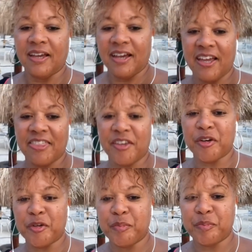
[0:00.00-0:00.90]
Hi
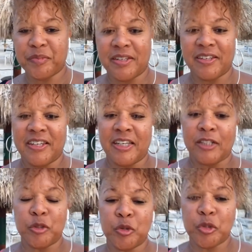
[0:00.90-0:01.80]
there,
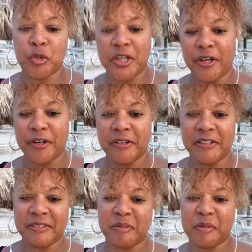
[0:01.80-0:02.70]
Lulu
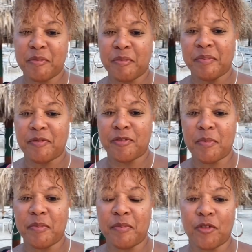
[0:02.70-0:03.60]
here
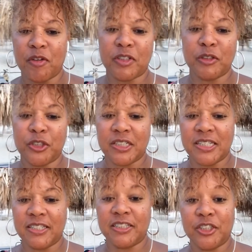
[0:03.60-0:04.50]
from Revolution
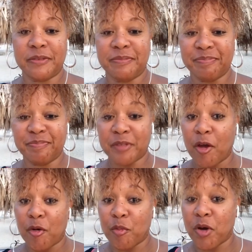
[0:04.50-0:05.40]
Ascension.
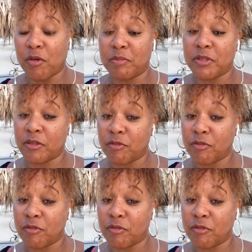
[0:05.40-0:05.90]
Welcome to the